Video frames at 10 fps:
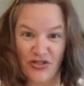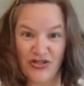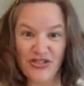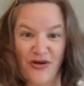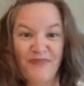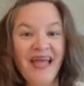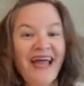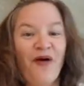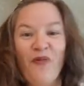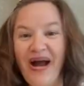So
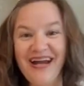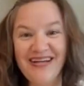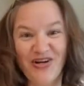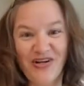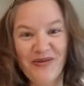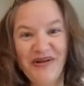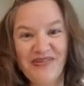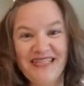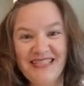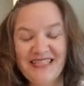why I talk about
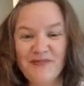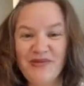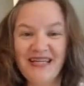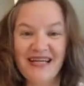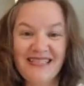this is because